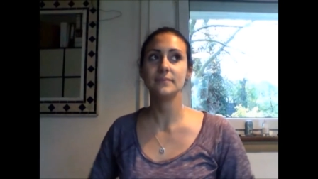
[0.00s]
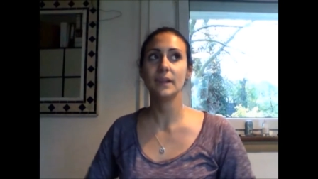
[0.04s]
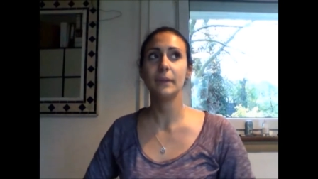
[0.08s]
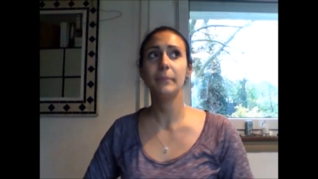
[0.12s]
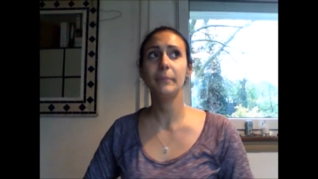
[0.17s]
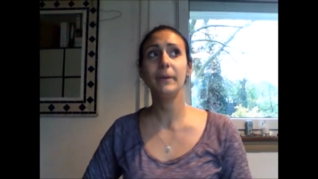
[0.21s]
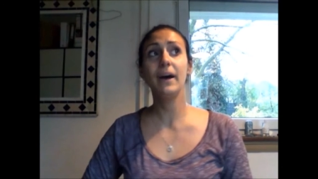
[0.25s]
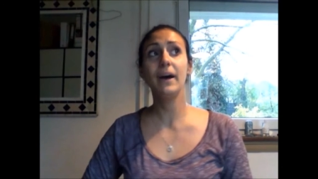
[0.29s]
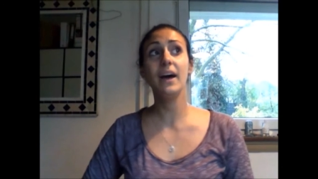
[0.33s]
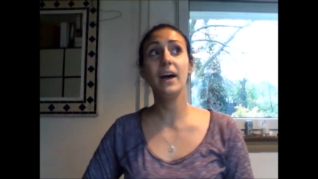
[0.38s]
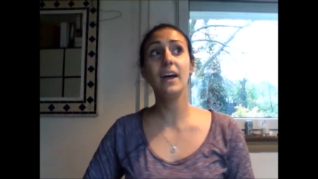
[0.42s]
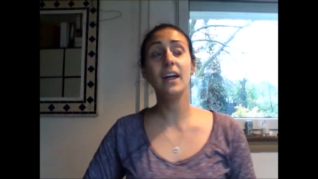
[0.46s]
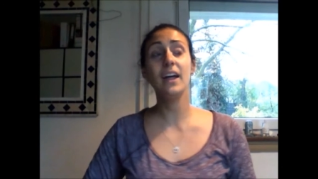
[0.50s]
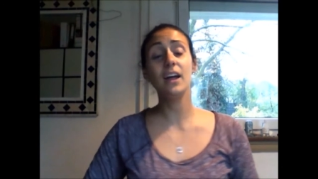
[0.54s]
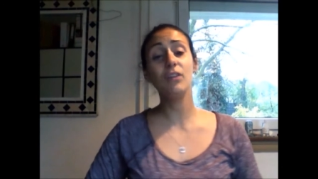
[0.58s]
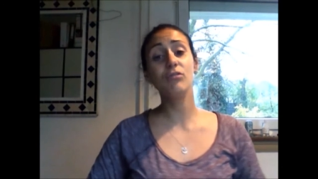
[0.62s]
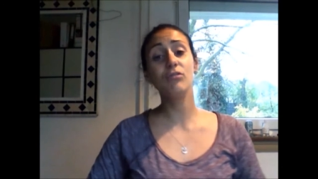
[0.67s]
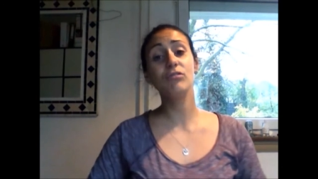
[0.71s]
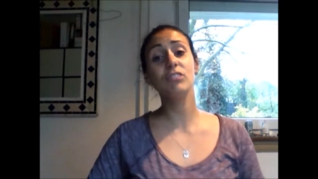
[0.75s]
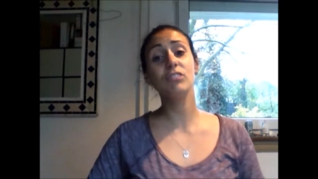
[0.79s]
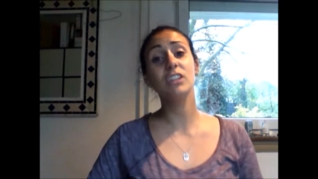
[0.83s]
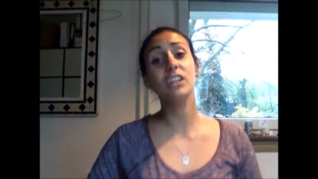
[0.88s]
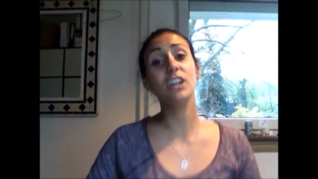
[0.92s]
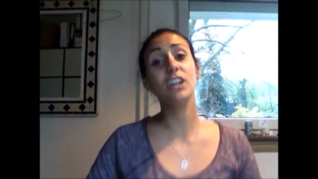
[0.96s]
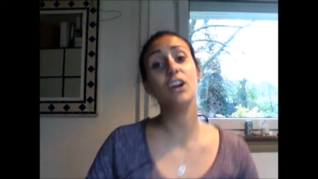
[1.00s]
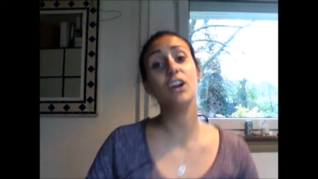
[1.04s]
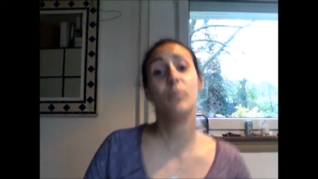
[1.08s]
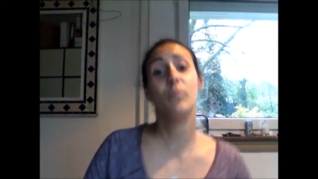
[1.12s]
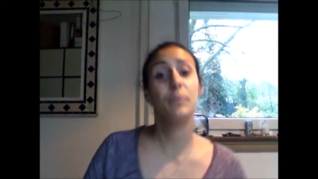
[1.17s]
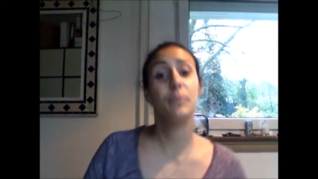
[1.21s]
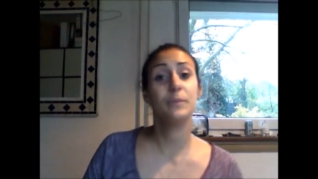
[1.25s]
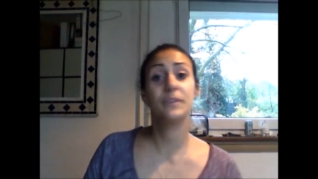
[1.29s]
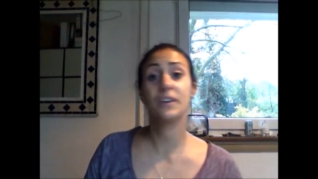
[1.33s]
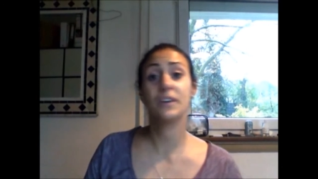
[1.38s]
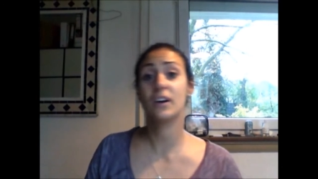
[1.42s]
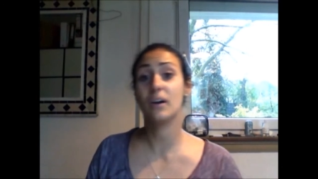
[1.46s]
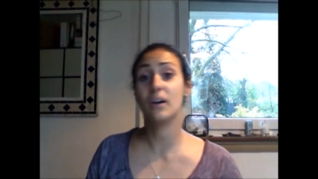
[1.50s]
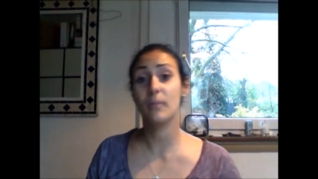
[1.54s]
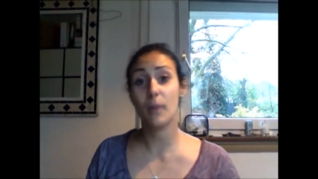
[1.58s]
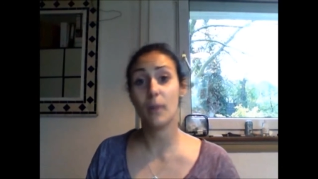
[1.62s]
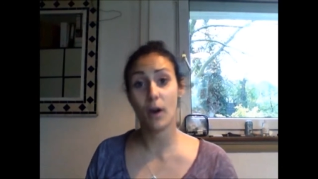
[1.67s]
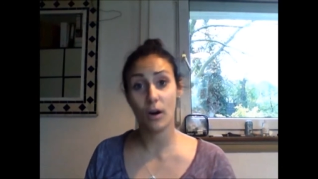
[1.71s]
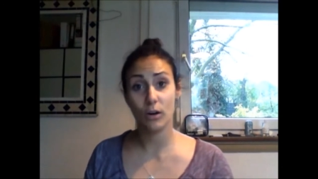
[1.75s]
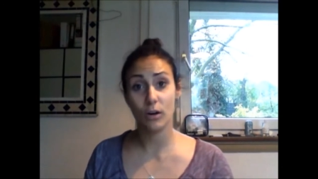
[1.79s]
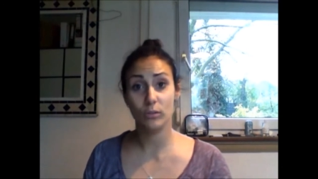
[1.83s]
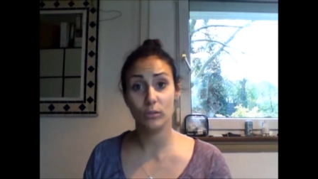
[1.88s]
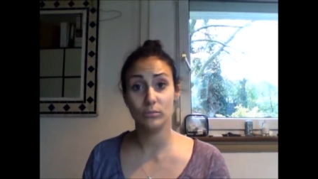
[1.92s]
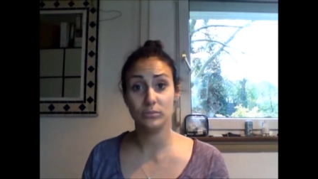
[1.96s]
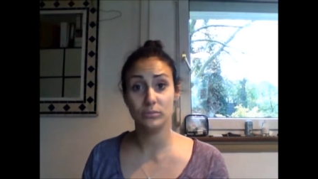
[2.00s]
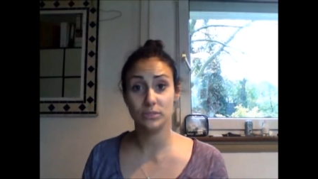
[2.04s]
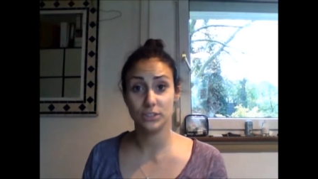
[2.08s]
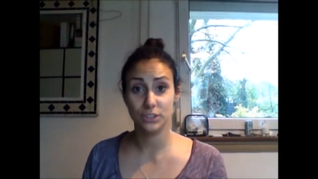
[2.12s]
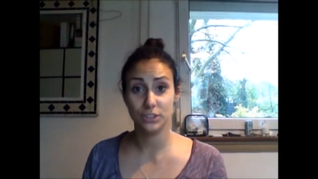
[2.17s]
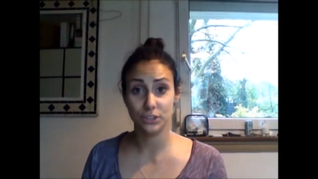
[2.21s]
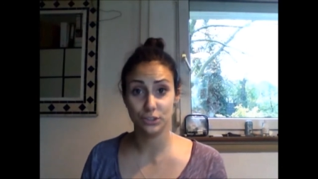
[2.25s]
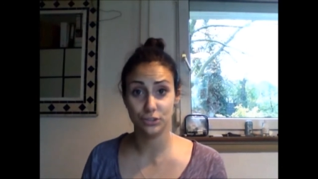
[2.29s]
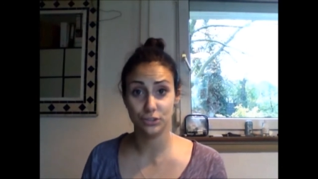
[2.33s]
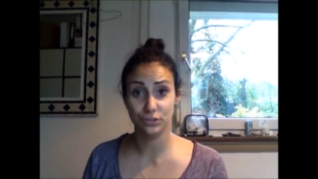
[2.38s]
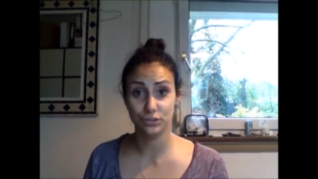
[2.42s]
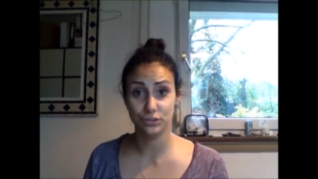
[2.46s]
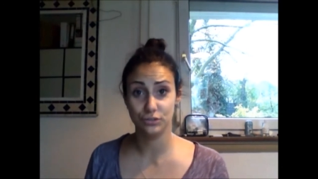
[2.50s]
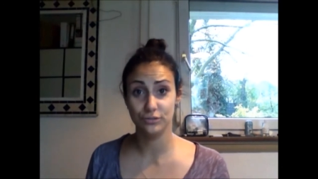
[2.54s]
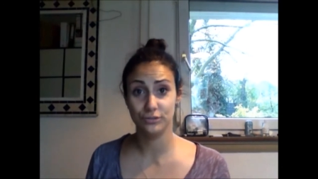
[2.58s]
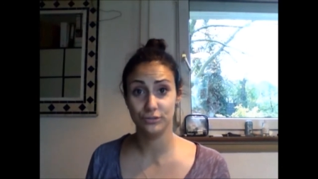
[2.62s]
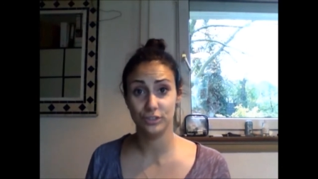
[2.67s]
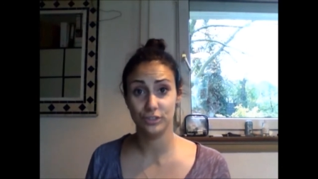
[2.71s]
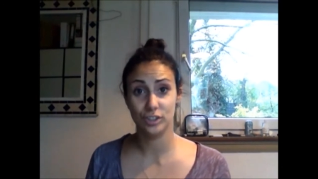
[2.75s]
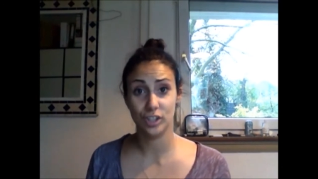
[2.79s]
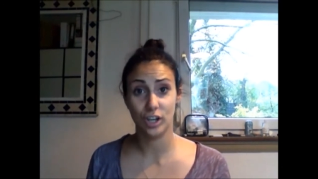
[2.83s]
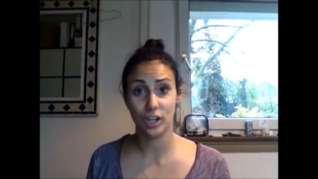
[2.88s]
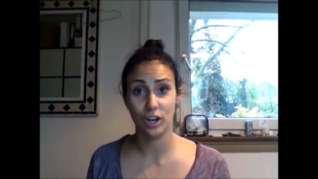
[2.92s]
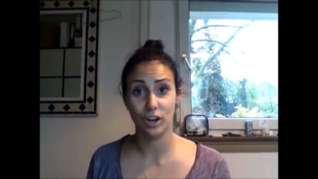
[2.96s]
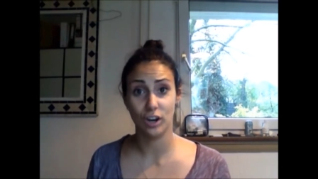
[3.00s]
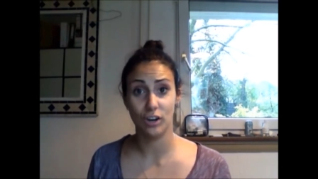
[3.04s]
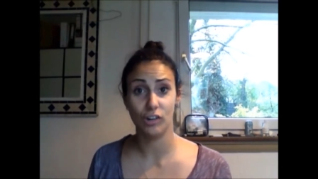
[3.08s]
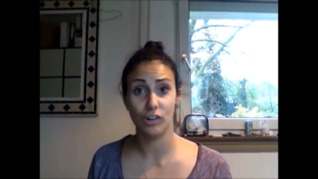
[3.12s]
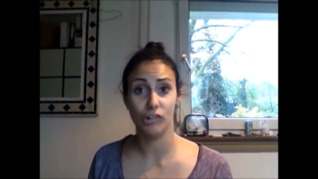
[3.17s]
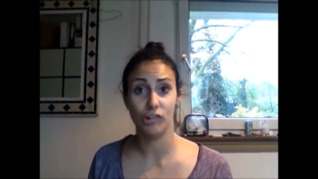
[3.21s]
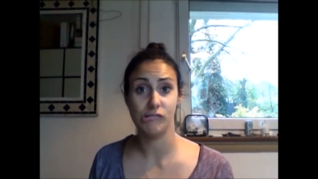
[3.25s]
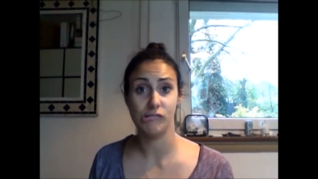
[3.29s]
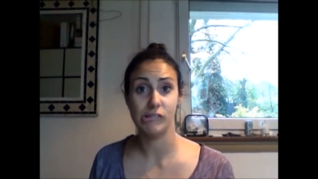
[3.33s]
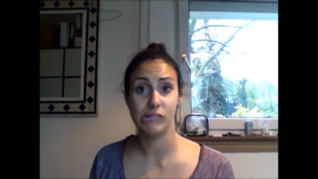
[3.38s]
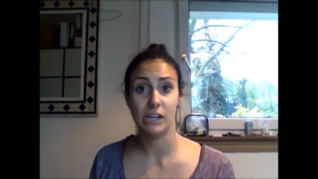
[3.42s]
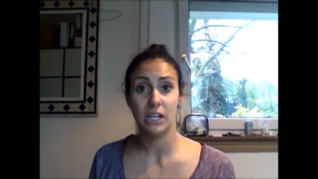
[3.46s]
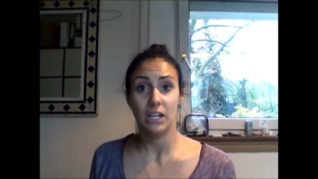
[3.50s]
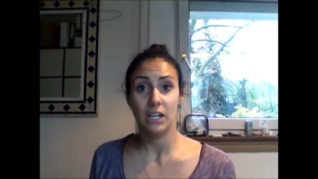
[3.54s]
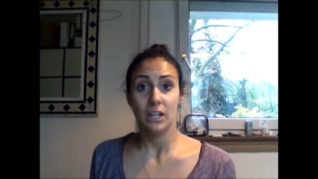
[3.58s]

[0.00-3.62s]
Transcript: But I really hope to come home soon, so